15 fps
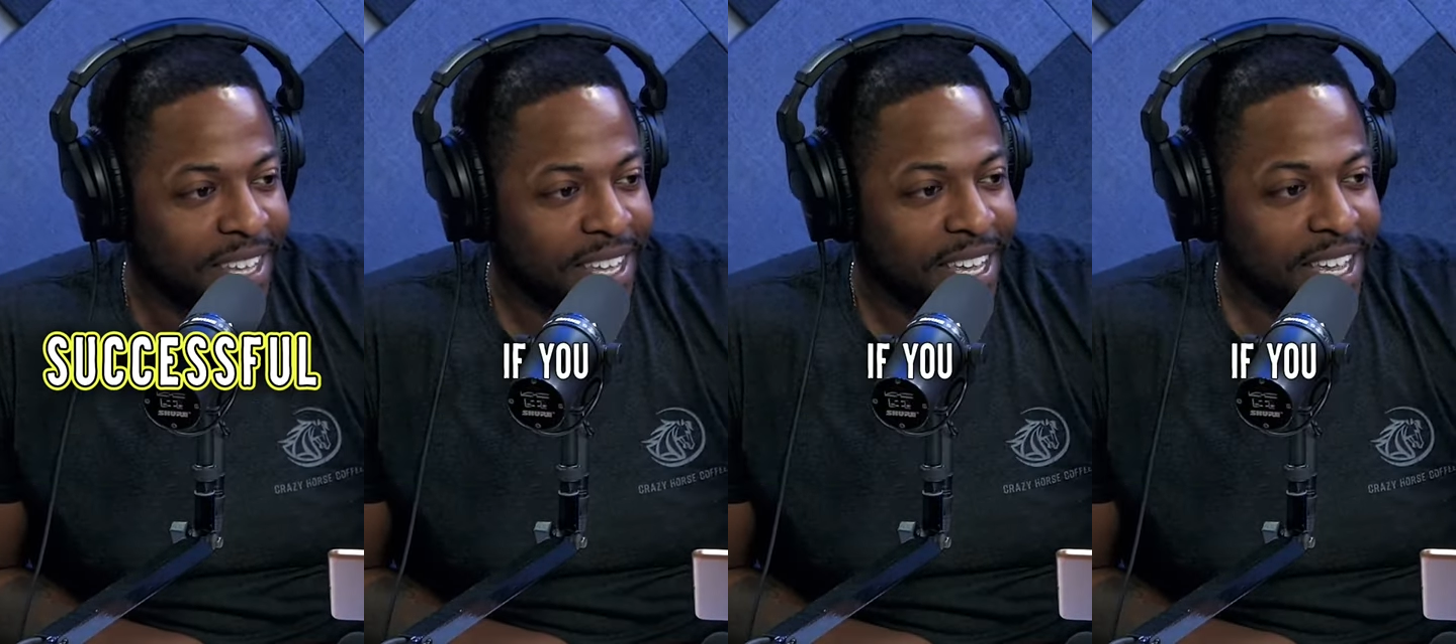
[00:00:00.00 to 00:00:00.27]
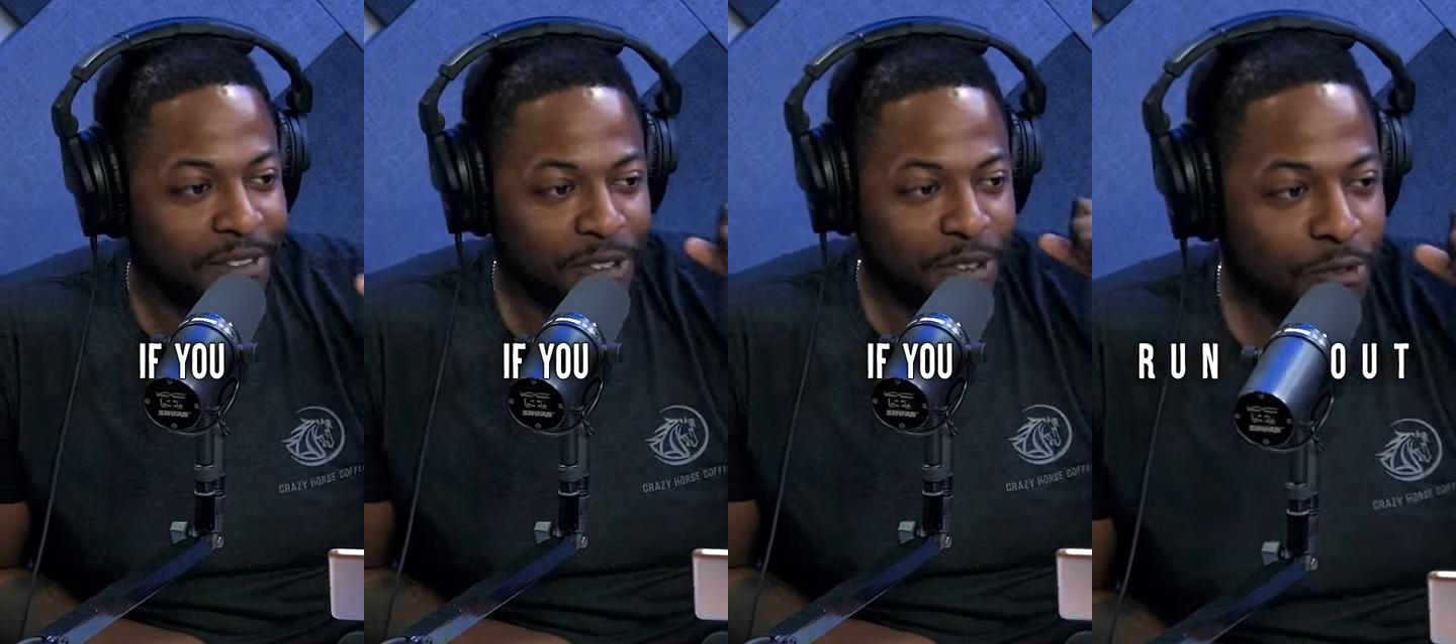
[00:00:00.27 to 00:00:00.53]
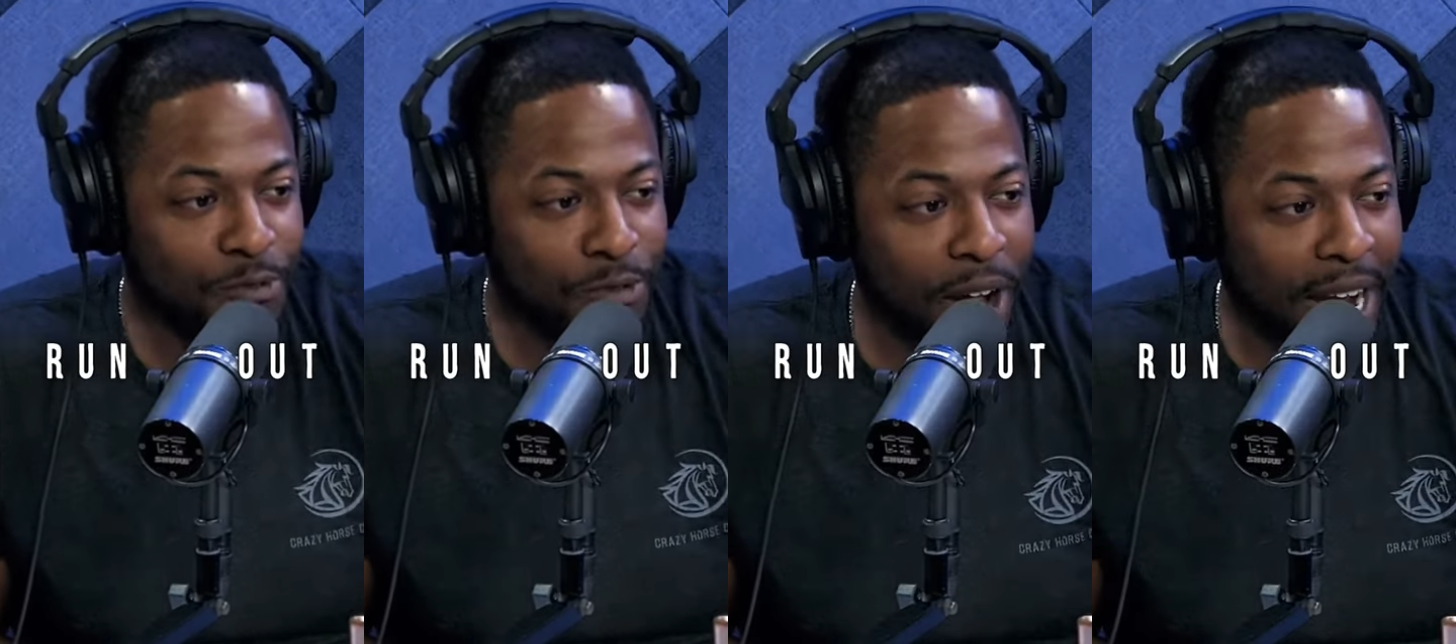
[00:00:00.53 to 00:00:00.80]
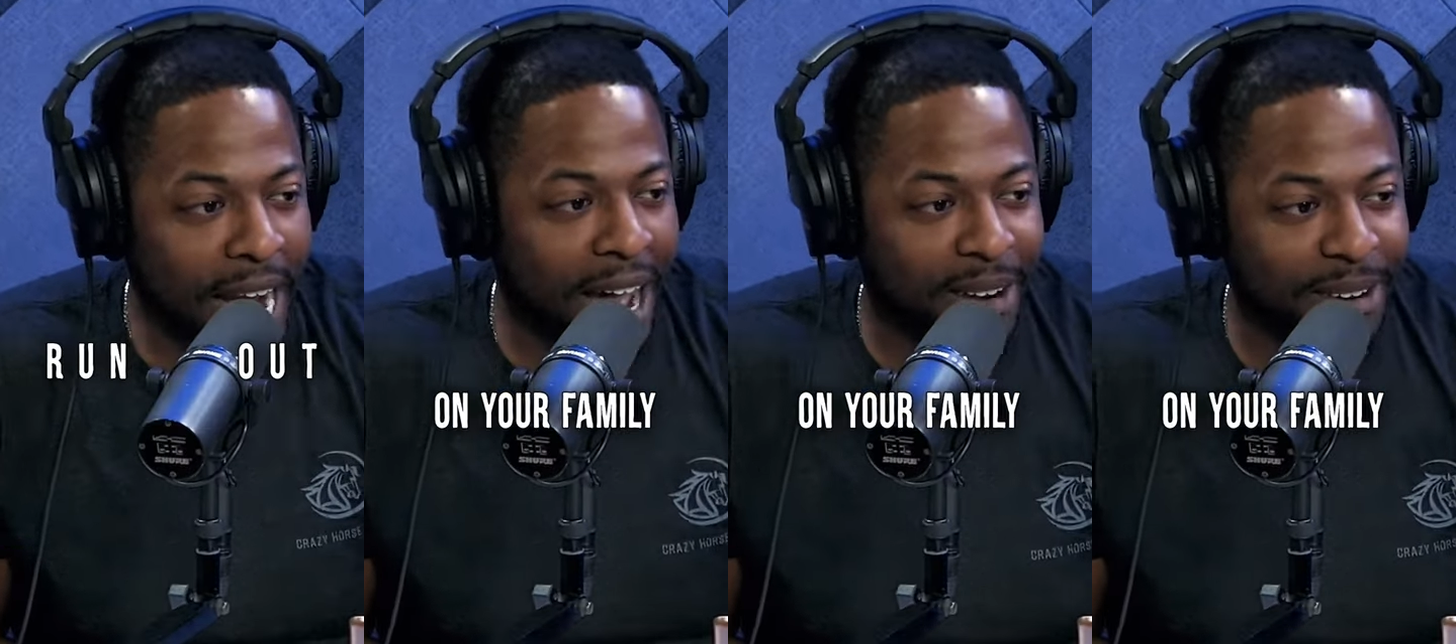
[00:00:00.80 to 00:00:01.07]
if you run
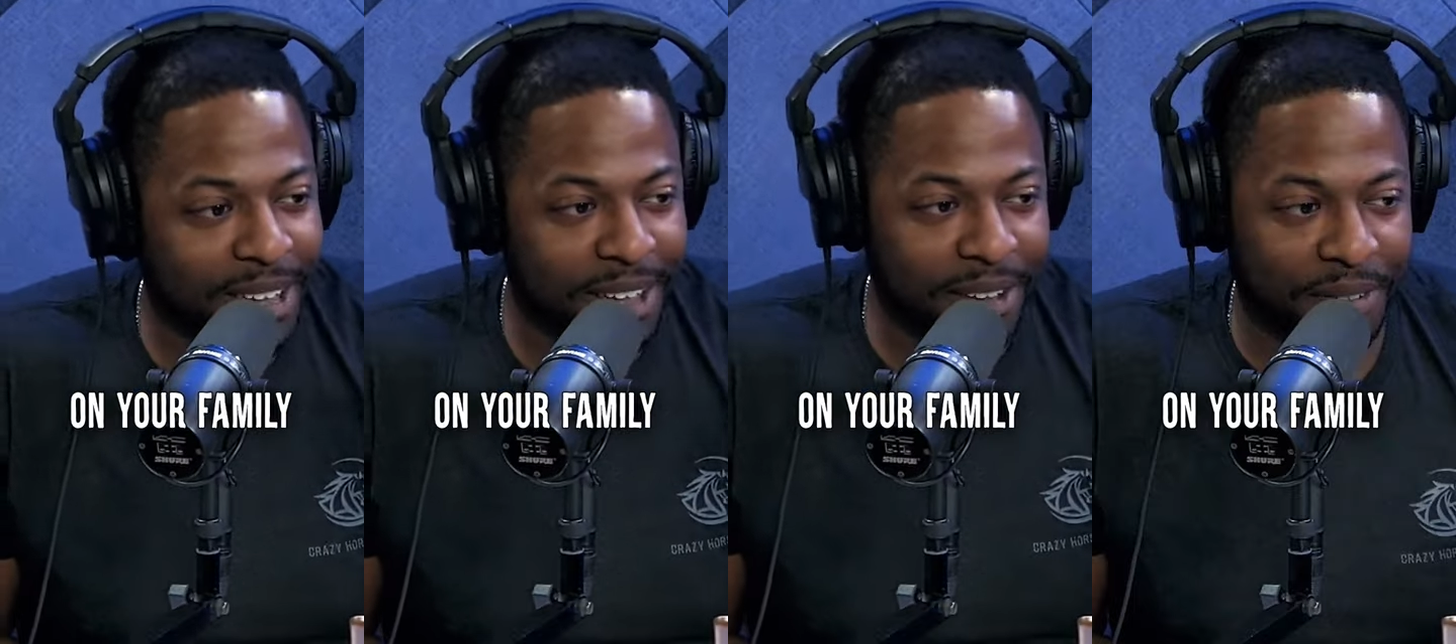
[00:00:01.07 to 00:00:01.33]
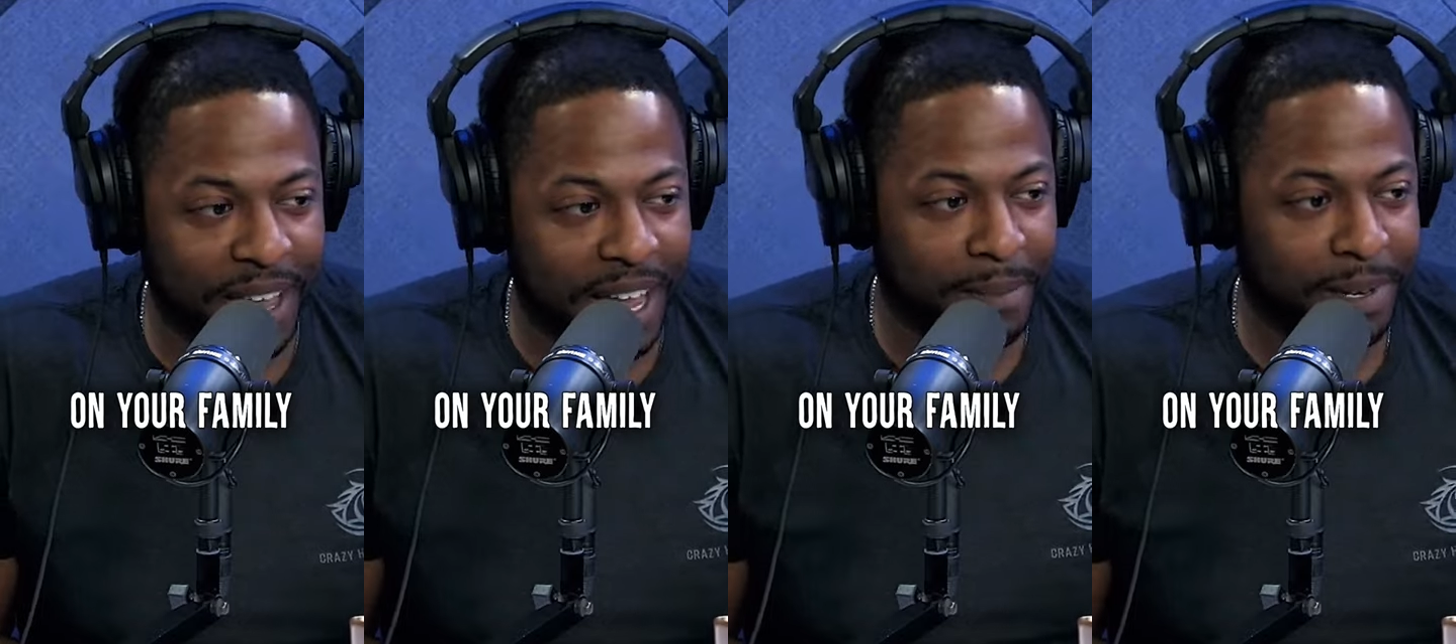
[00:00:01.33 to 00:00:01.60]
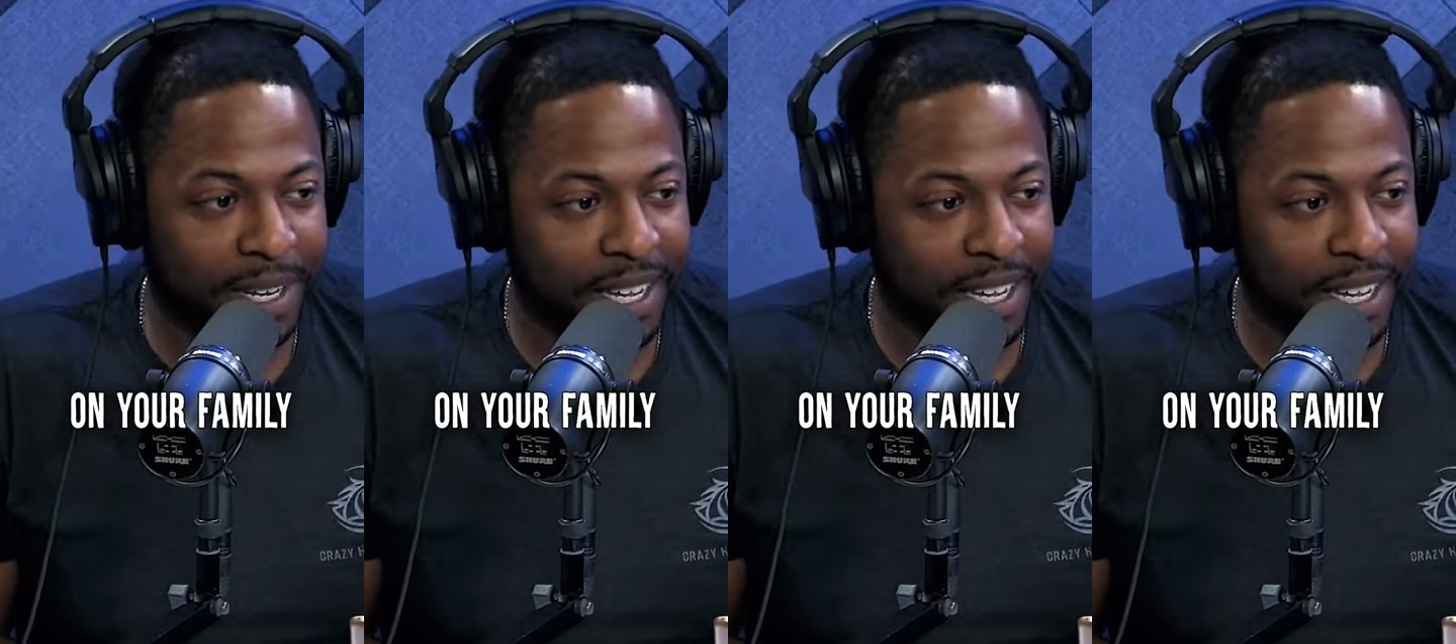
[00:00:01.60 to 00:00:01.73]
out on your family.